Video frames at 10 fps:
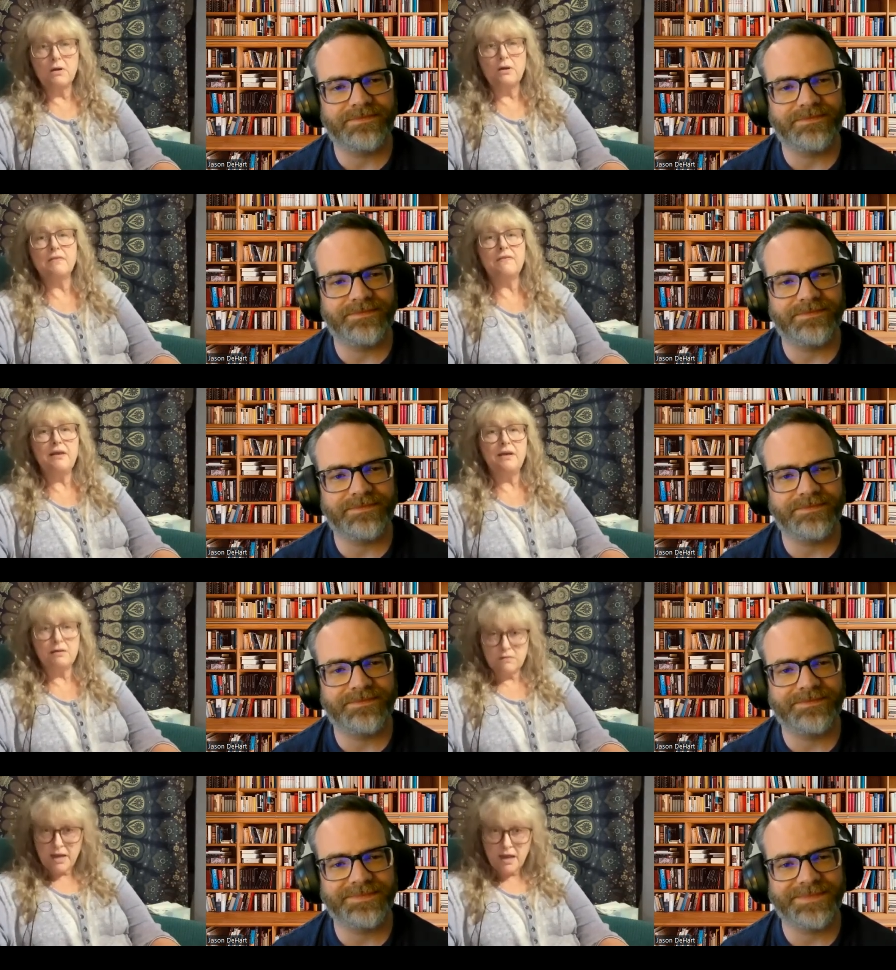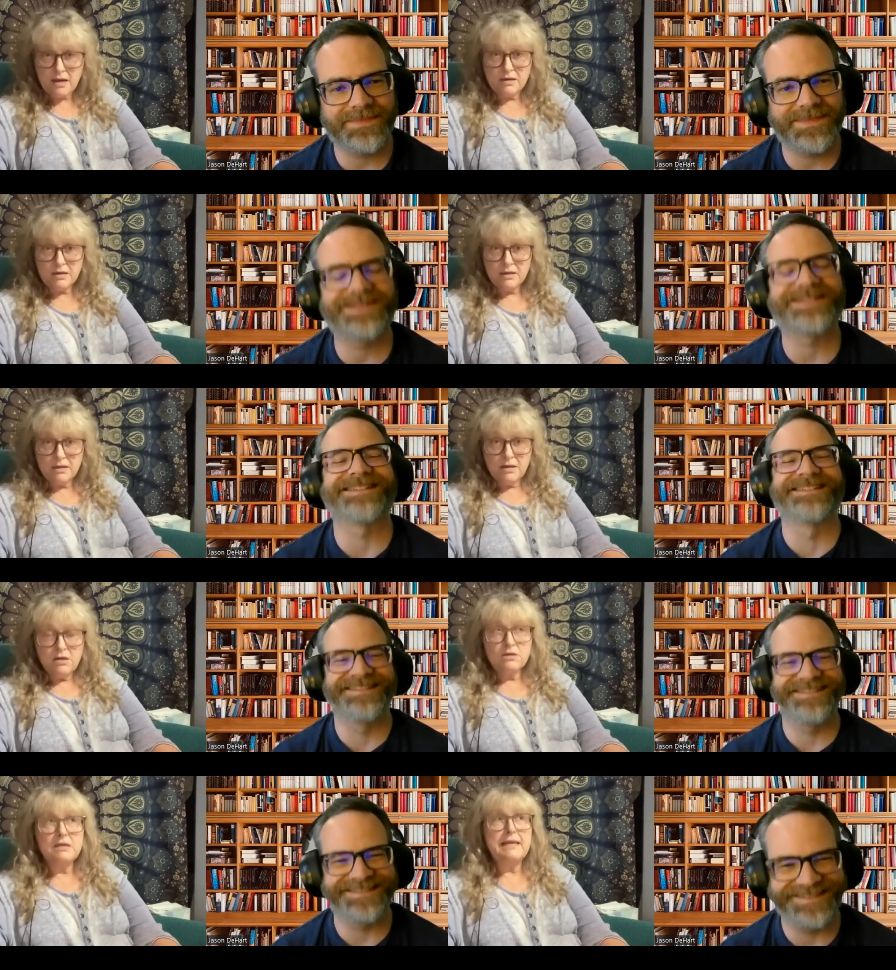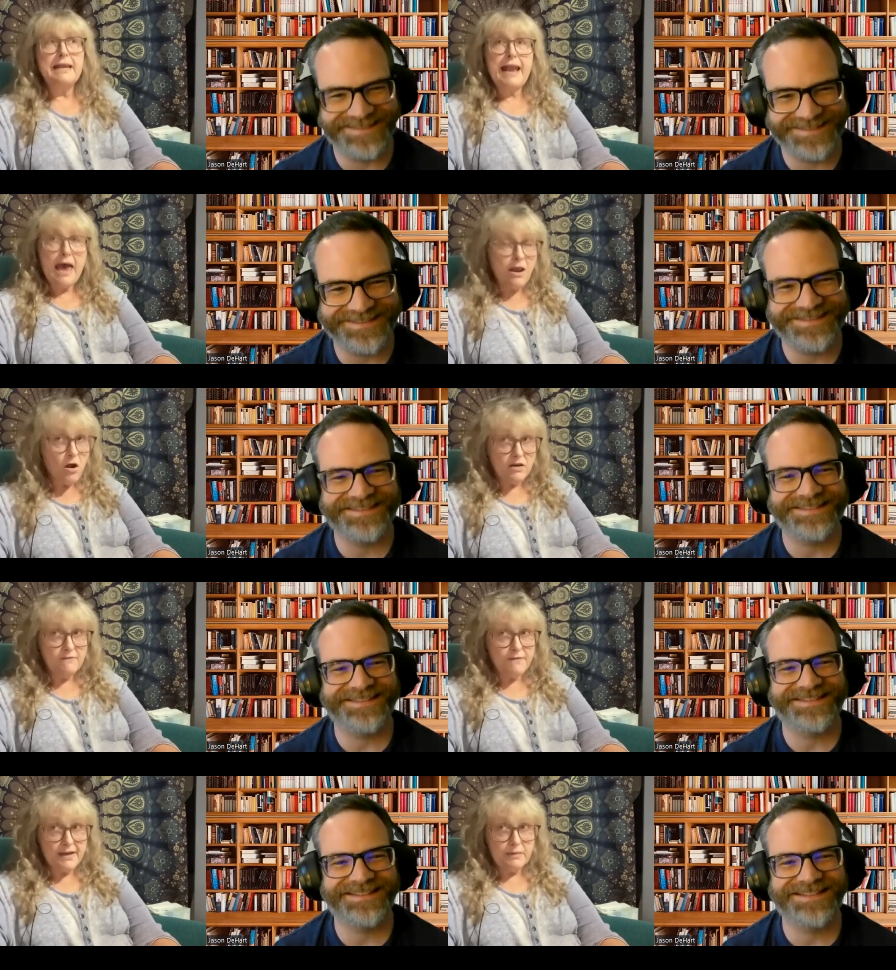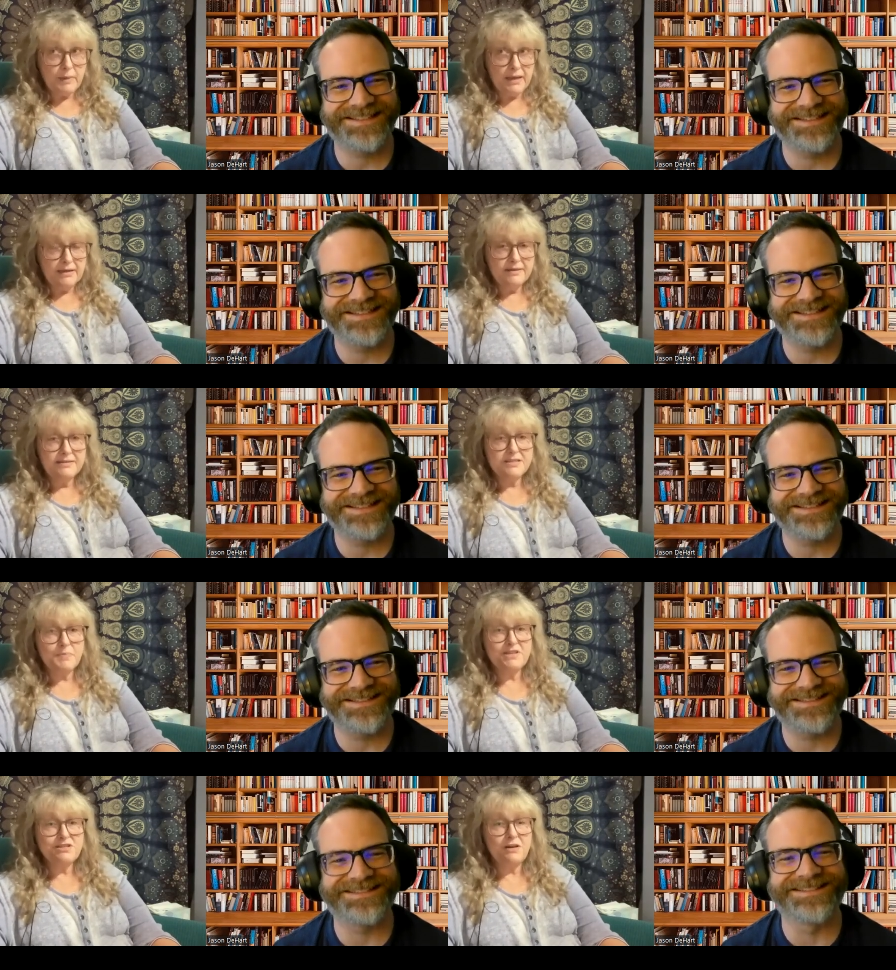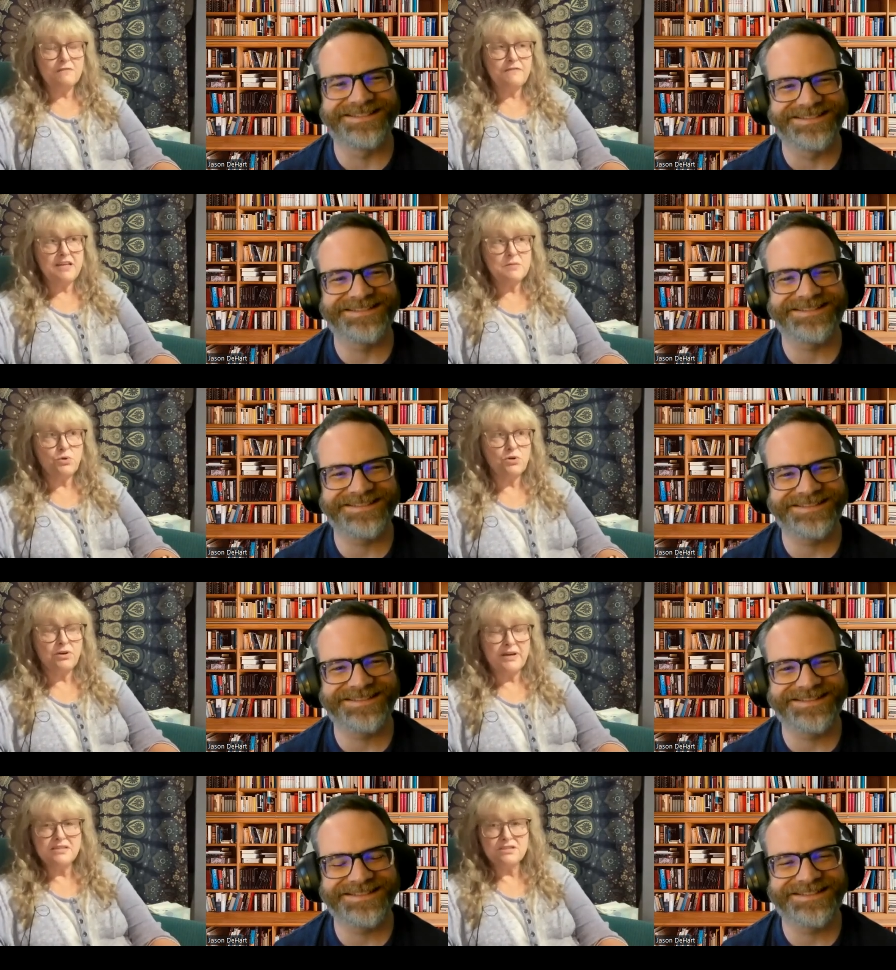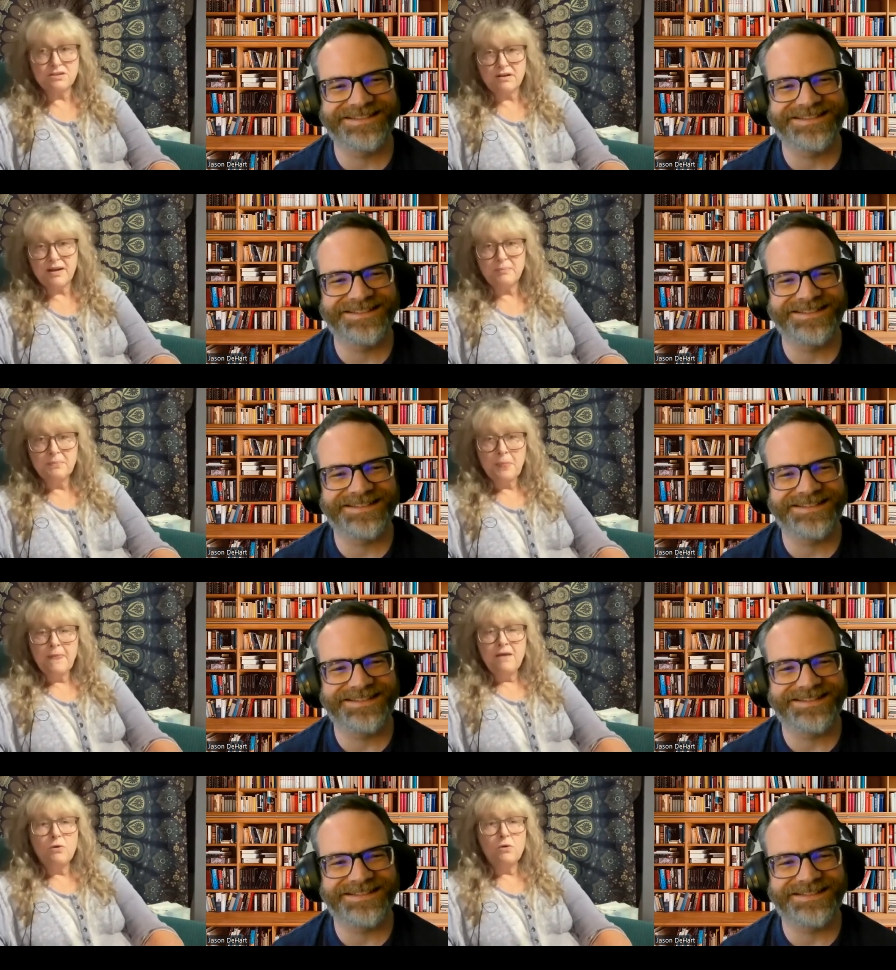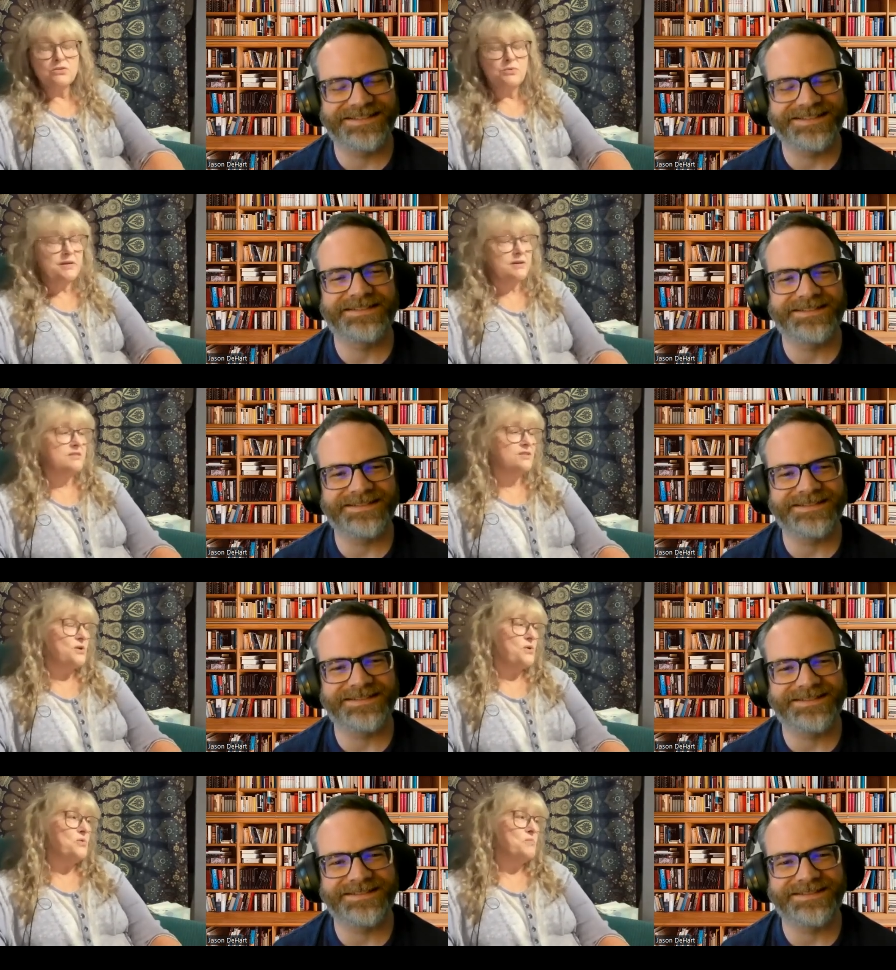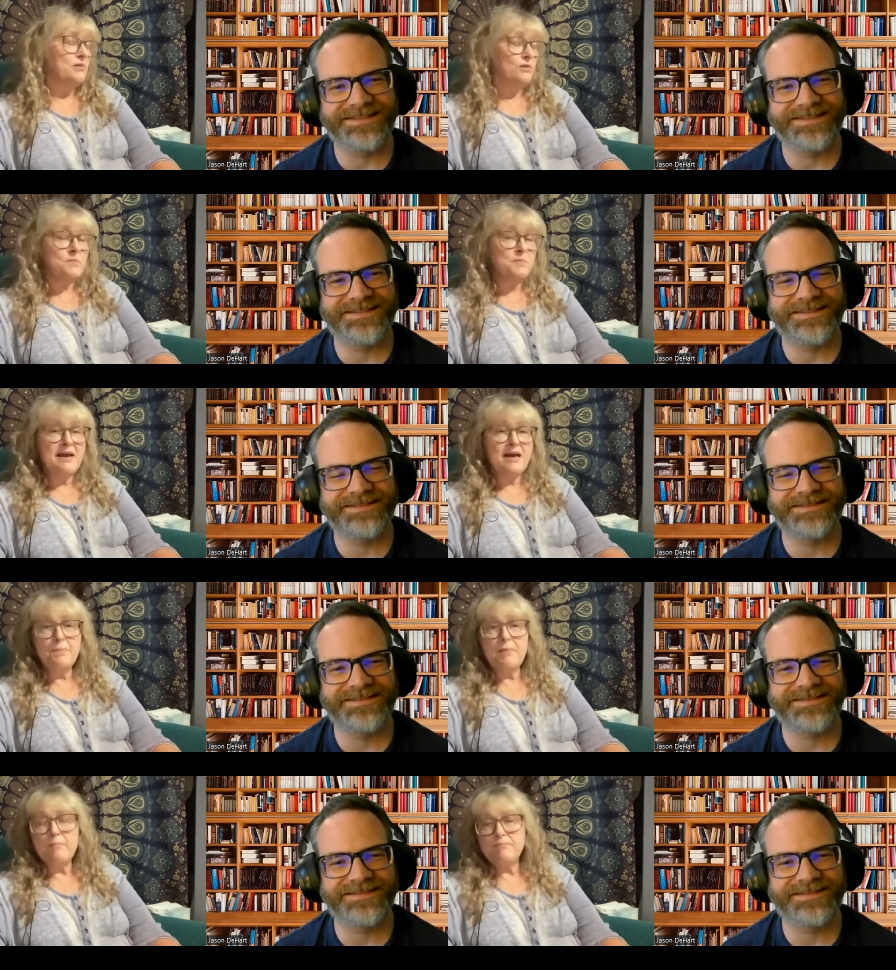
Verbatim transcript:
Speaker 1: on the internet. Not hard to find me, especially on Facebook or Instagram or Twitter. So look me up.